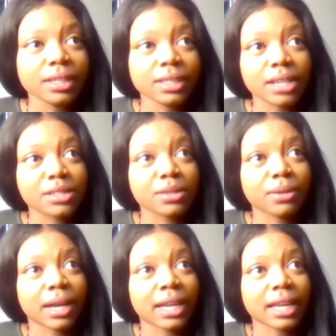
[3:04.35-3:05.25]
yeah,
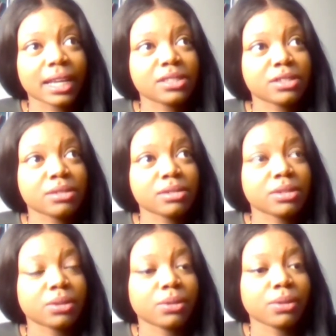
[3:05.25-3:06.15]
so I had
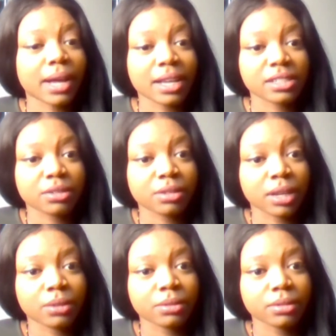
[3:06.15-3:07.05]
to, ask
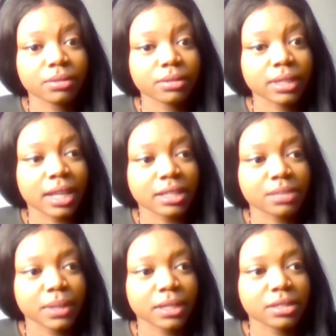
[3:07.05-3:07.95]
around
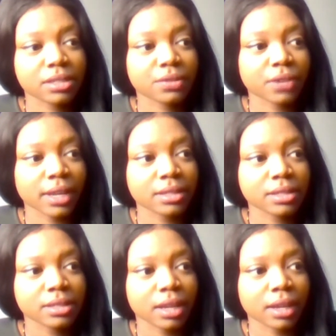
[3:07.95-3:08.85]
classmates,
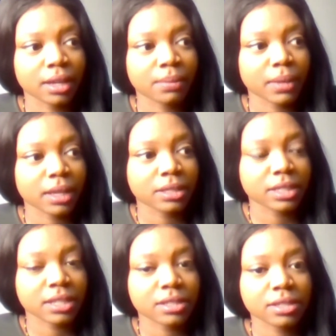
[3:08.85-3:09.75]
friends, and
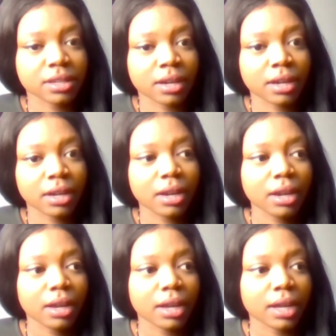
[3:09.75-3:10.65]
chances are
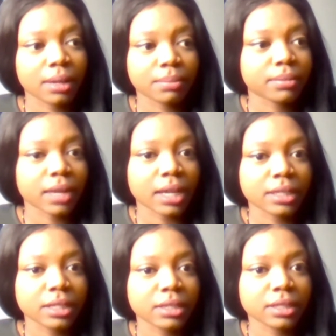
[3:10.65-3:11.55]
I
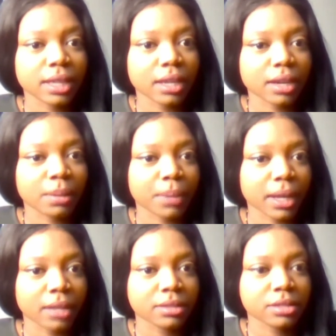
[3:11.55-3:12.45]
didn't get a
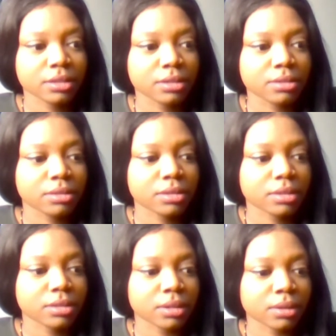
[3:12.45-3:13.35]
pad to
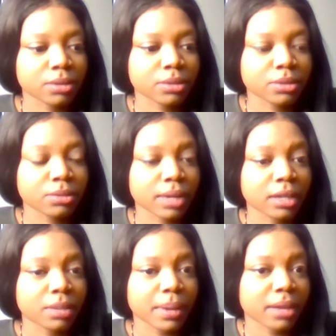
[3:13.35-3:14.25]
use. So you
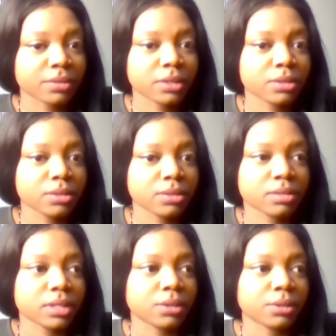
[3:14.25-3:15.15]
end up have to
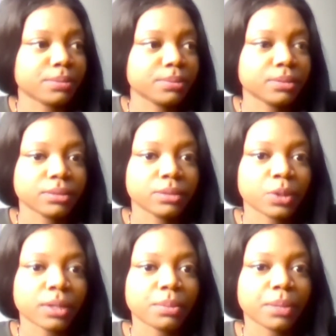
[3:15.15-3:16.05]
use,
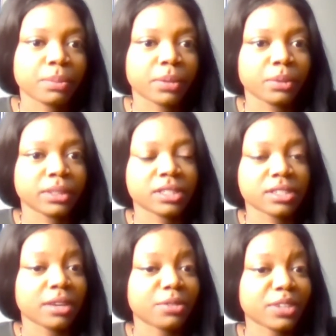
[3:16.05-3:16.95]
toilet paper, which
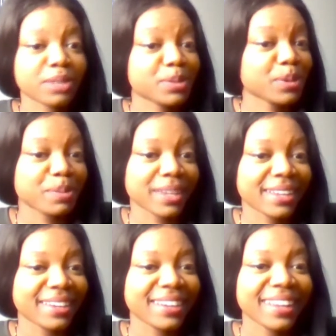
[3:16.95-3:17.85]
is not very absorbent.